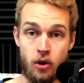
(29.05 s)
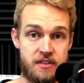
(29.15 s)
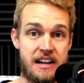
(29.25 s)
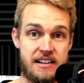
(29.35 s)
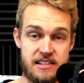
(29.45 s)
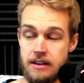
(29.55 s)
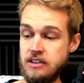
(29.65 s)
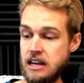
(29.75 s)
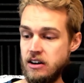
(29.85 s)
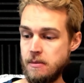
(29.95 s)

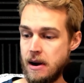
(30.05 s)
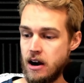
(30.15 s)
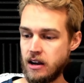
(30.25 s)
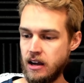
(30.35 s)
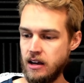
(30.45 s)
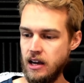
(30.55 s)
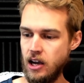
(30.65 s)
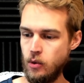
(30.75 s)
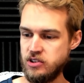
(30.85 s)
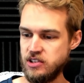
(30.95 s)
Thanksgiving here in America,
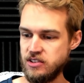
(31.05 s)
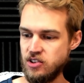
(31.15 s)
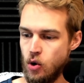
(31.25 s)
which is Today's